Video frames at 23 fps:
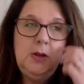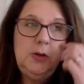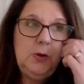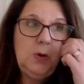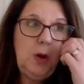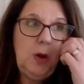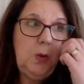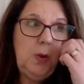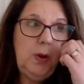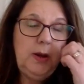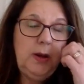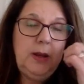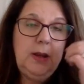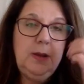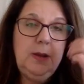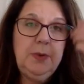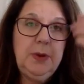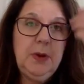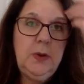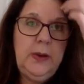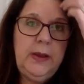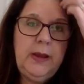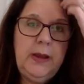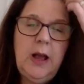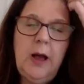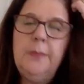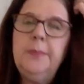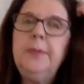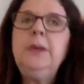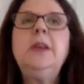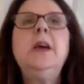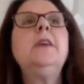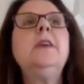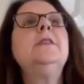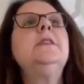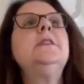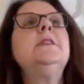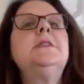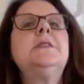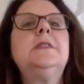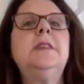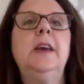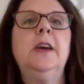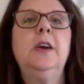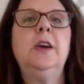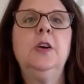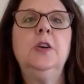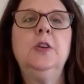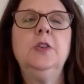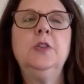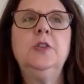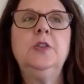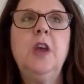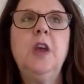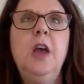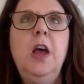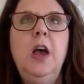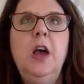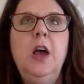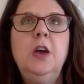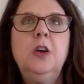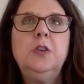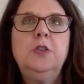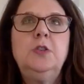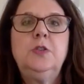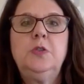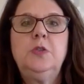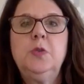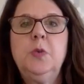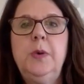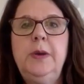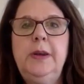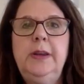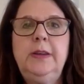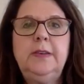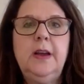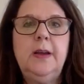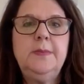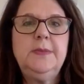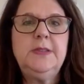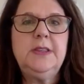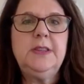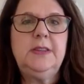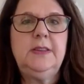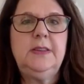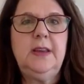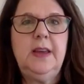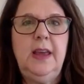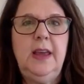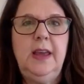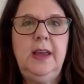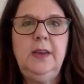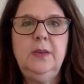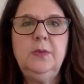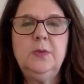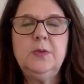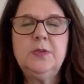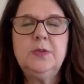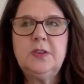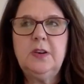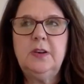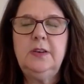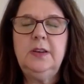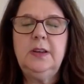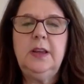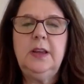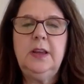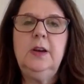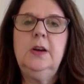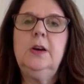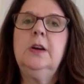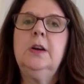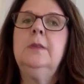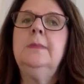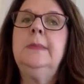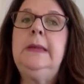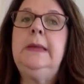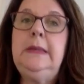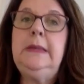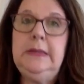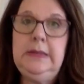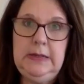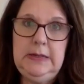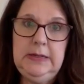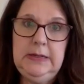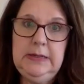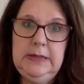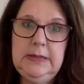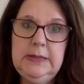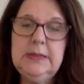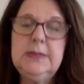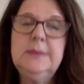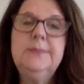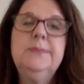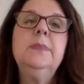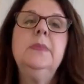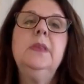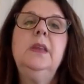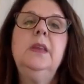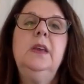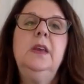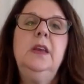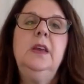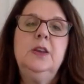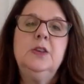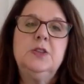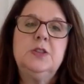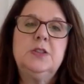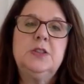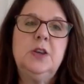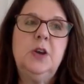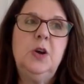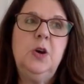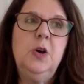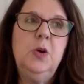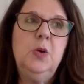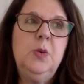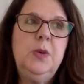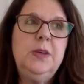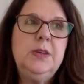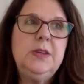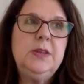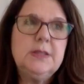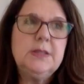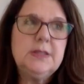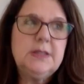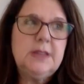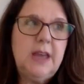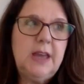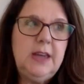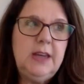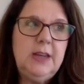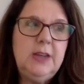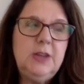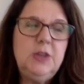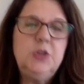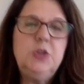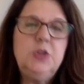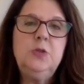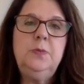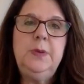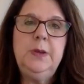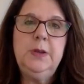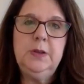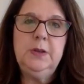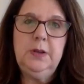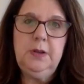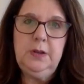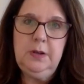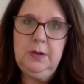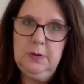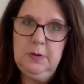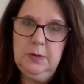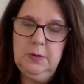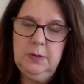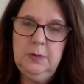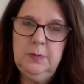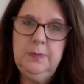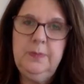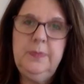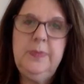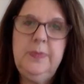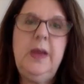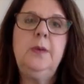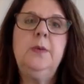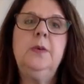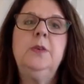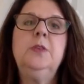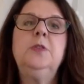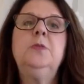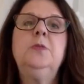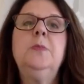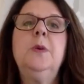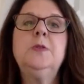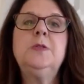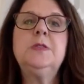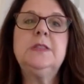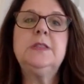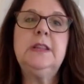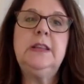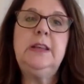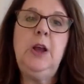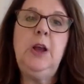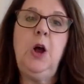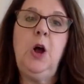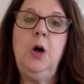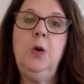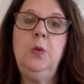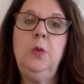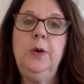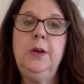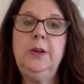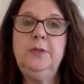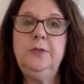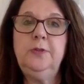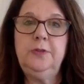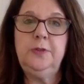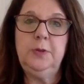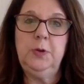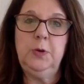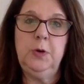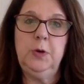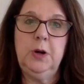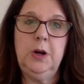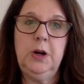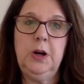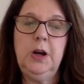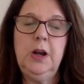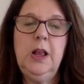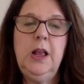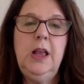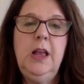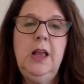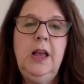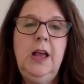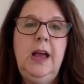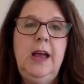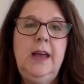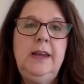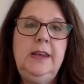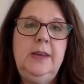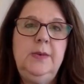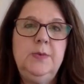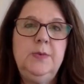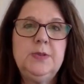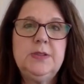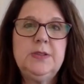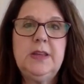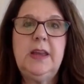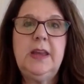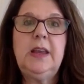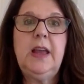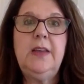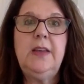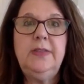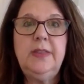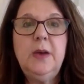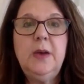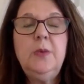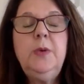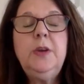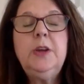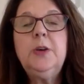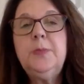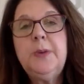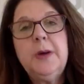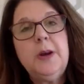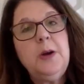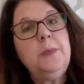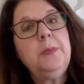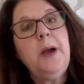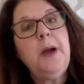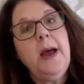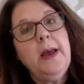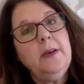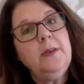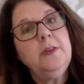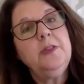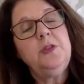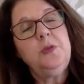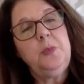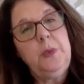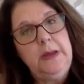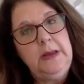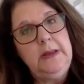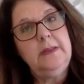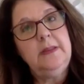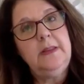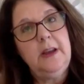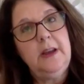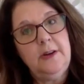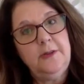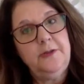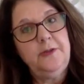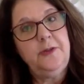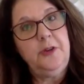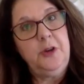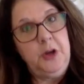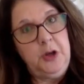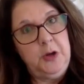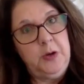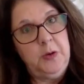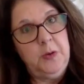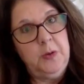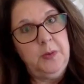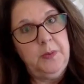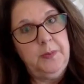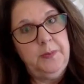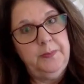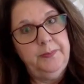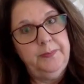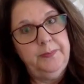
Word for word: Do I want to keep going up and down the stairs 20 times a day? It was starting to get hard on my knees. Mm-hmm. So we decided to build a home that was mostly all one floor. And he was like, and then we could put a bridal suite in there for you.